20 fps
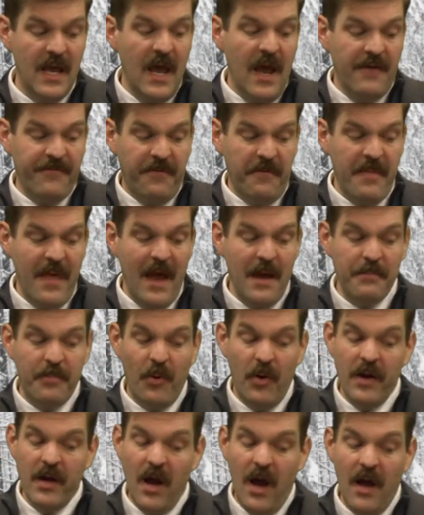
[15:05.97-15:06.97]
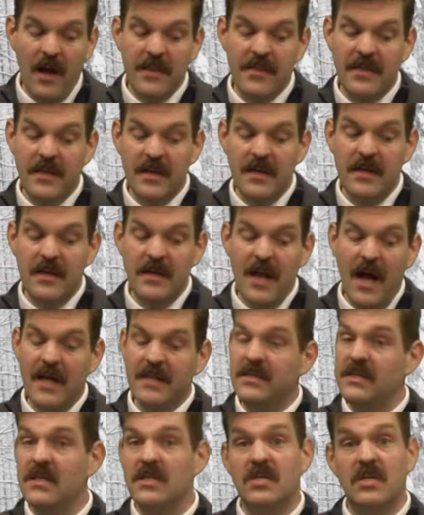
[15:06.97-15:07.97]
And from that point on, the
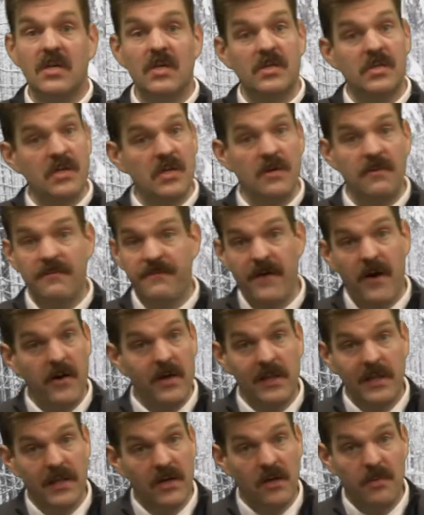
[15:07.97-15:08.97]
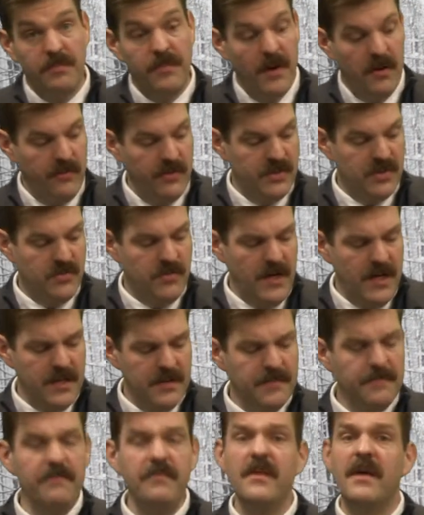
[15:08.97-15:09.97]
Nazis could do very little but
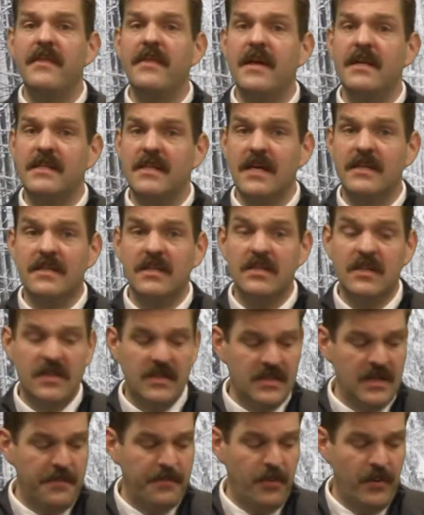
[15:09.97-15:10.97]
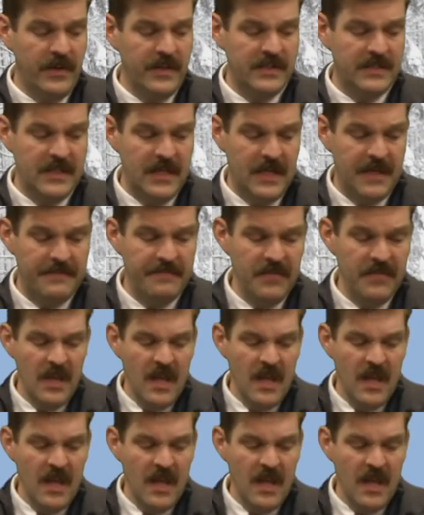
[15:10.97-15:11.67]
retreat. And that takes us to subpoint D.